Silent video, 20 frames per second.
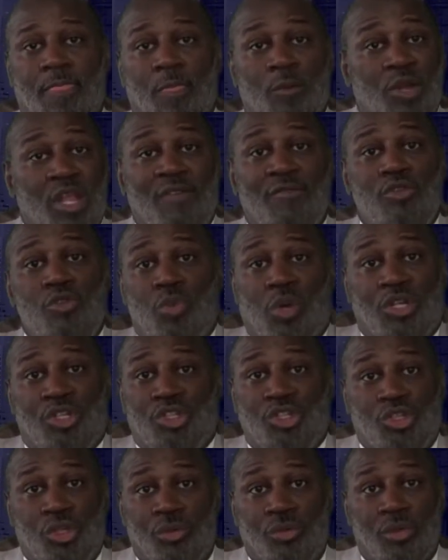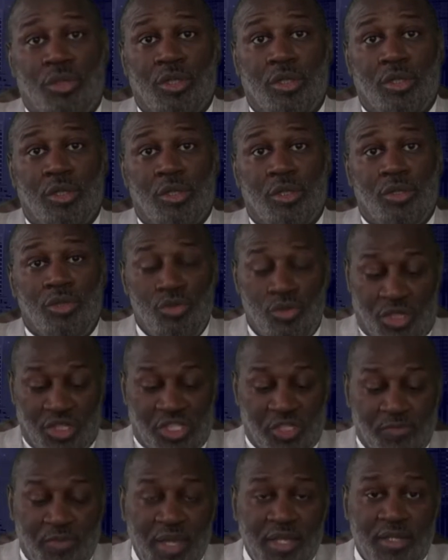Whatever you wanted to do. You can
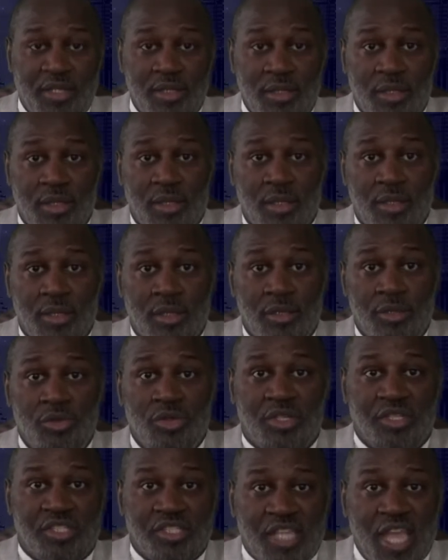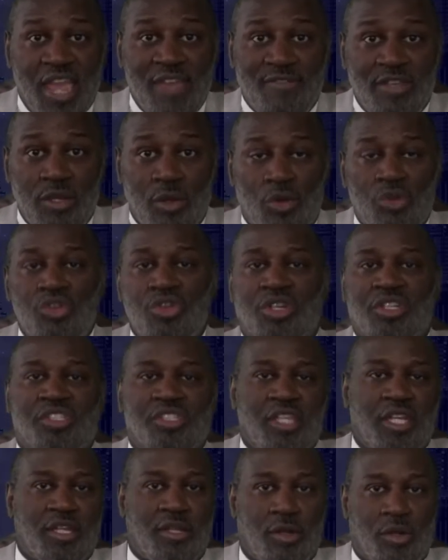spend it, you can save it, or you can
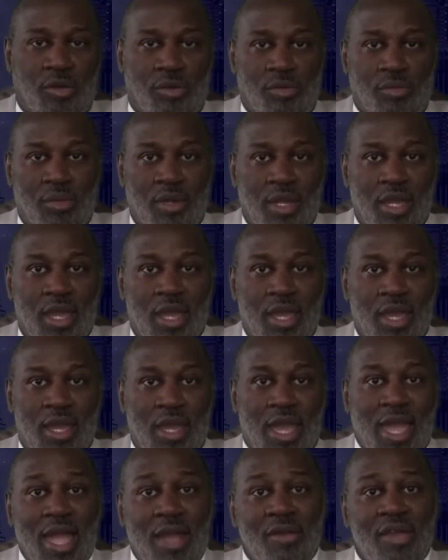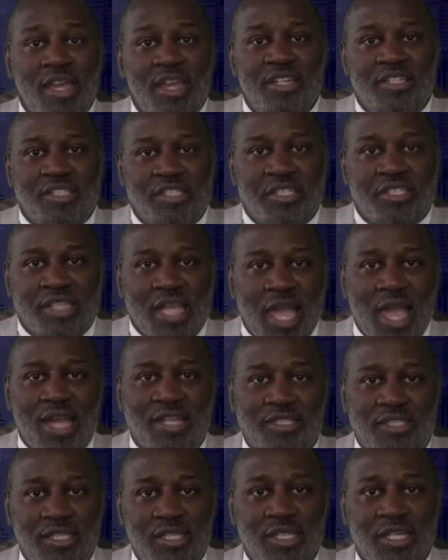send it home. Out here in
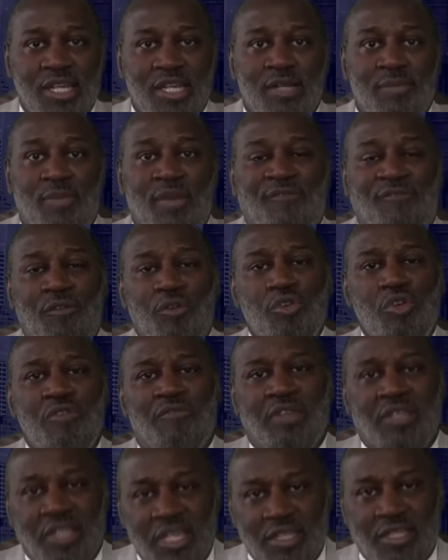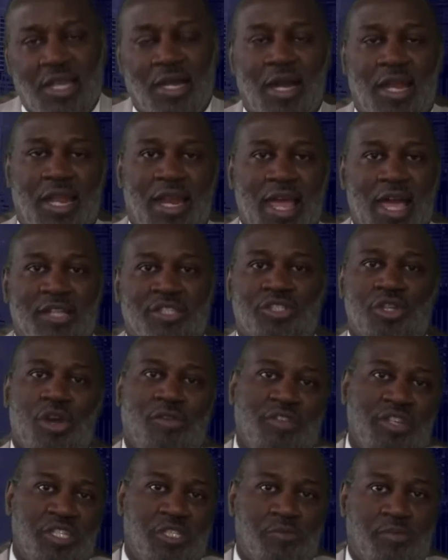society, before you even get the $100 is
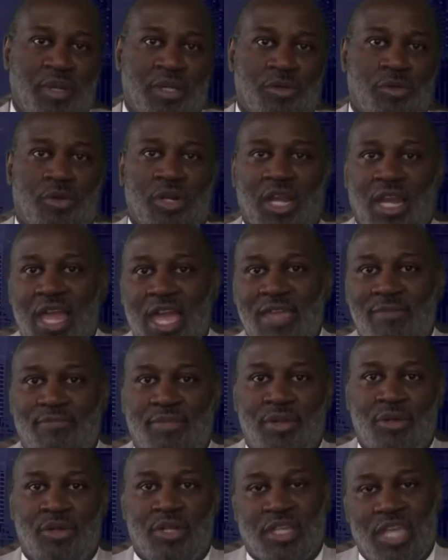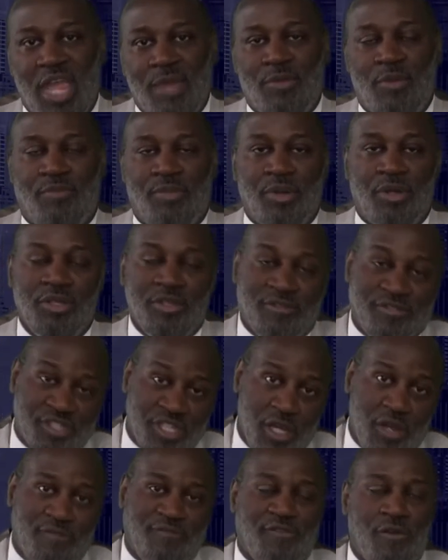already spent on a light bill, the cable bill, your
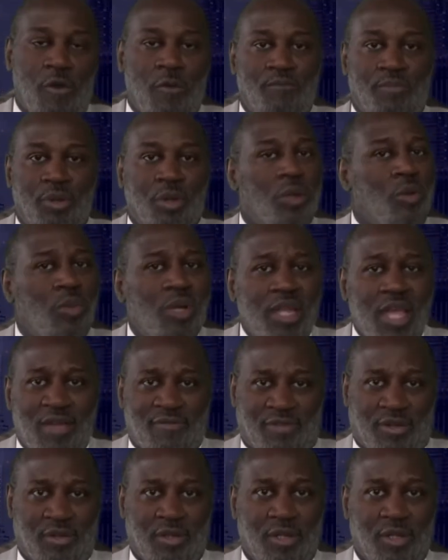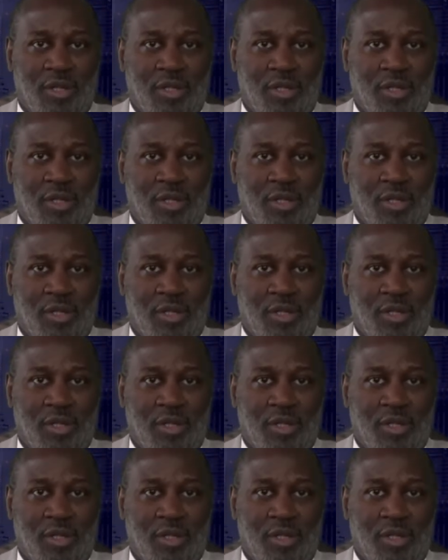cell phone bill, or whatever.